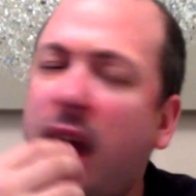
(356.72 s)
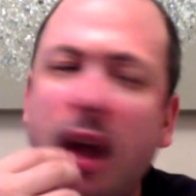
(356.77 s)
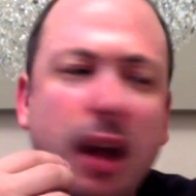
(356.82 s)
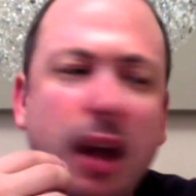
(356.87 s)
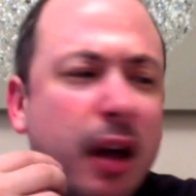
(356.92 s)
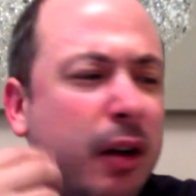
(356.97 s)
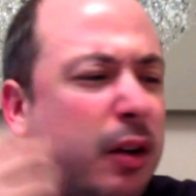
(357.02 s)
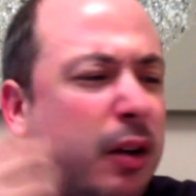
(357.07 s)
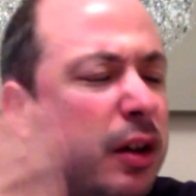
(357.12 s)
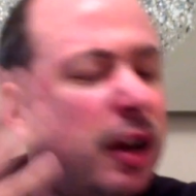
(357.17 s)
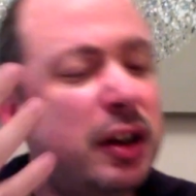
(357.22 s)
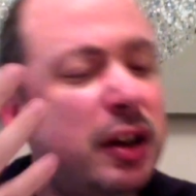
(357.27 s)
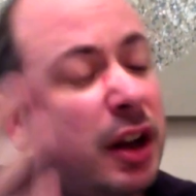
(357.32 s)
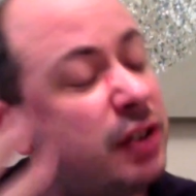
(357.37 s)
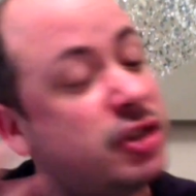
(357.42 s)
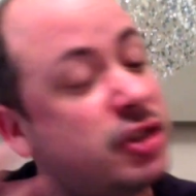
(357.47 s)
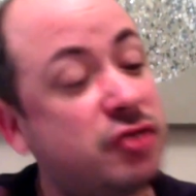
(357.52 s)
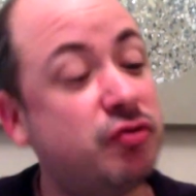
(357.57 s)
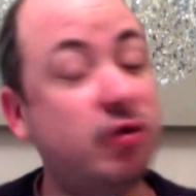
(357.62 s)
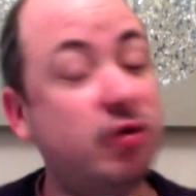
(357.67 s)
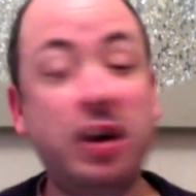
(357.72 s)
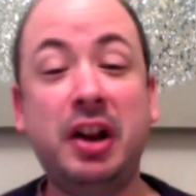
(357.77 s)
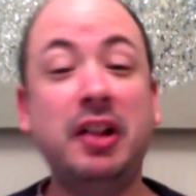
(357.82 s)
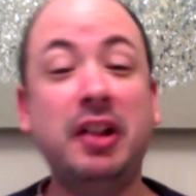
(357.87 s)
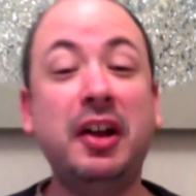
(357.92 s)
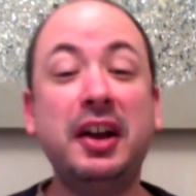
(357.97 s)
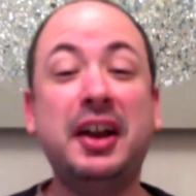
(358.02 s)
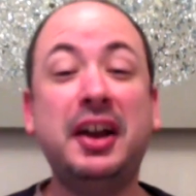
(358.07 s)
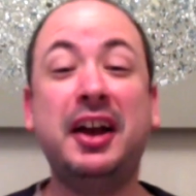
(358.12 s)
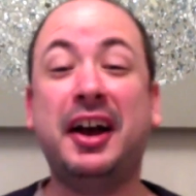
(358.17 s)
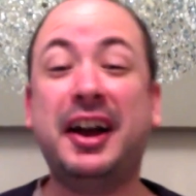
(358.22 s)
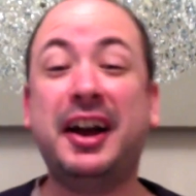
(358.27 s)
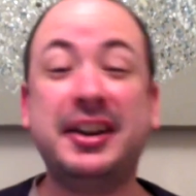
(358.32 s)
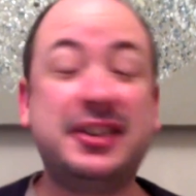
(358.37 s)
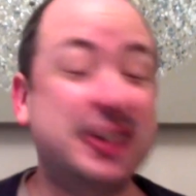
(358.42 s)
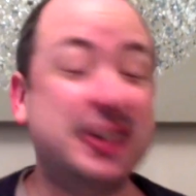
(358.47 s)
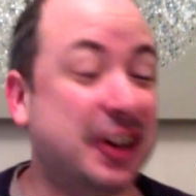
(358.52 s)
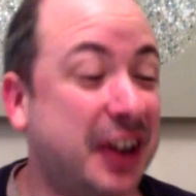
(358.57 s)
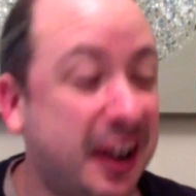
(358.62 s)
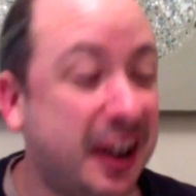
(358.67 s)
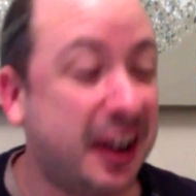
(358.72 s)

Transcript: I just really like it, actually.